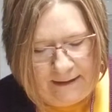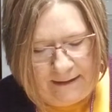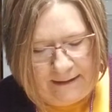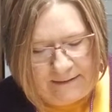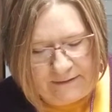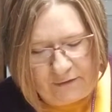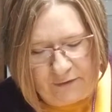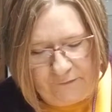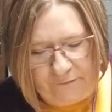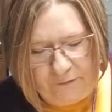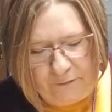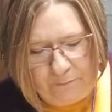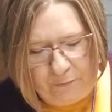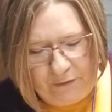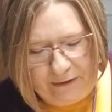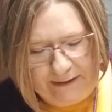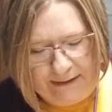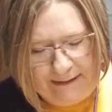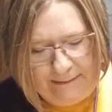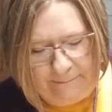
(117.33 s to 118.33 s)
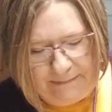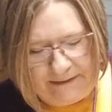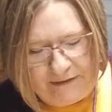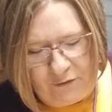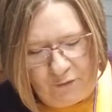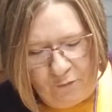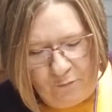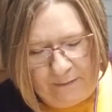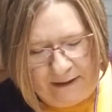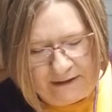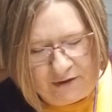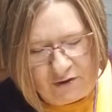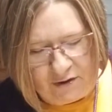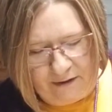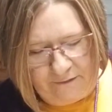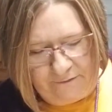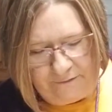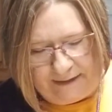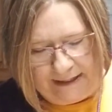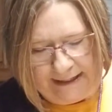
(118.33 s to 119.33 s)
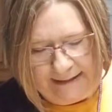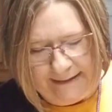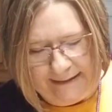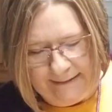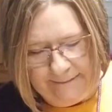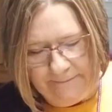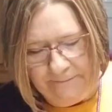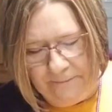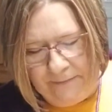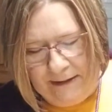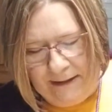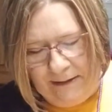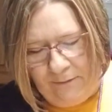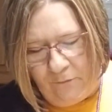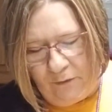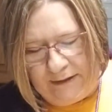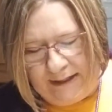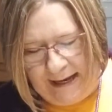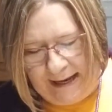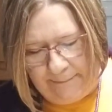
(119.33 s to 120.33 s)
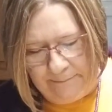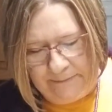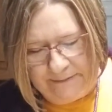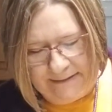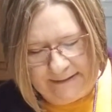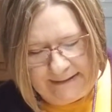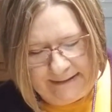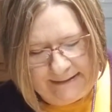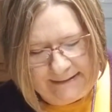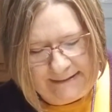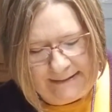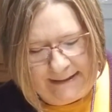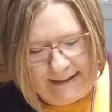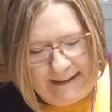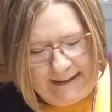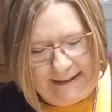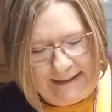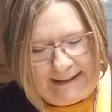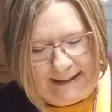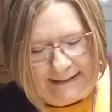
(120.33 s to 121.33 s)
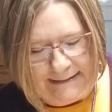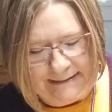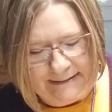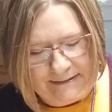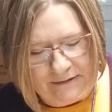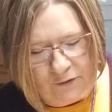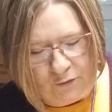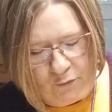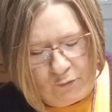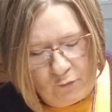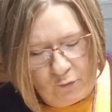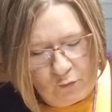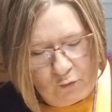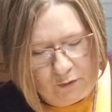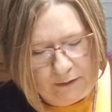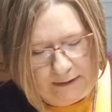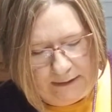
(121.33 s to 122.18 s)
So if you put a little bit too much of that in, what happens is it gets too